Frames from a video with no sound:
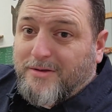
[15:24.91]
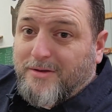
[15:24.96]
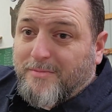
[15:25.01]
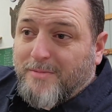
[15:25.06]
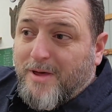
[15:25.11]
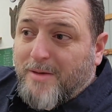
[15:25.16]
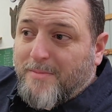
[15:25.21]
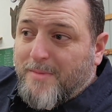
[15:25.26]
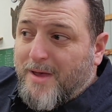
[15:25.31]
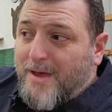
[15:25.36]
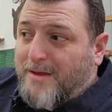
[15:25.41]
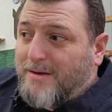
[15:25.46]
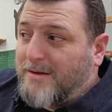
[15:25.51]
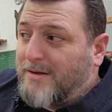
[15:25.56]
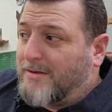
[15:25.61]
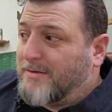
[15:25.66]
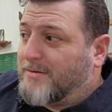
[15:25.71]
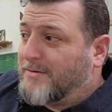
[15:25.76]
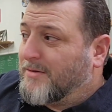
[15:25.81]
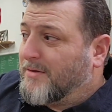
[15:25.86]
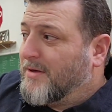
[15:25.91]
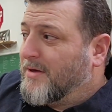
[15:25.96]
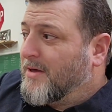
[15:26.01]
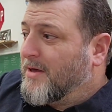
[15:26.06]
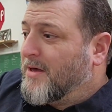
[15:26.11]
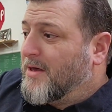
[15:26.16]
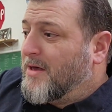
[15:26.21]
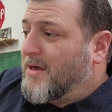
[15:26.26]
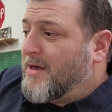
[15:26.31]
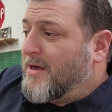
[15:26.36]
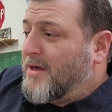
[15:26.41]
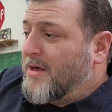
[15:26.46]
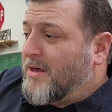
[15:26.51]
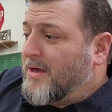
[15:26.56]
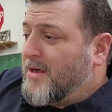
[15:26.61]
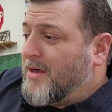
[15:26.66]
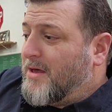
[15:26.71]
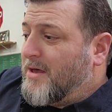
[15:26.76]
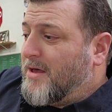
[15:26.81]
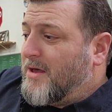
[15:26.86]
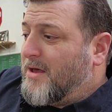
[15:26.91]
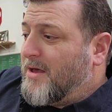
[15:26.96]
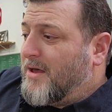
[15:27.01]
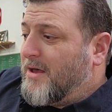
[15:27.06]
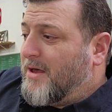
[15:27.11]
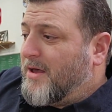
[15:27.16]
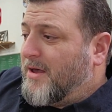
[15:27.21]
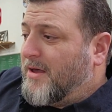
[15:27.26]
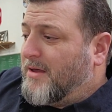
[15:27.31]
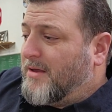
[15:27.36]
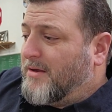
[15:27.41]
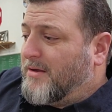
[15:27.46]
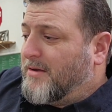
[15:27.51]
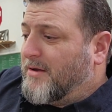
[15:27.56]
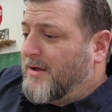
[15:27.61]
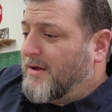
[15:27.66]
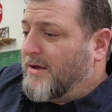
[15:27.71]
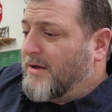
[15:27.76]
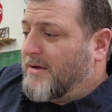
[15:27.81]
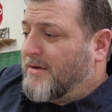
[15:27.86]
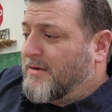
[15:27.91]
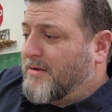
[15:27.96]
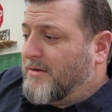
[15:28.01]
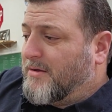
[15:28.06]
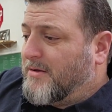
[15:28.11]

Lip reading: to my madness. And the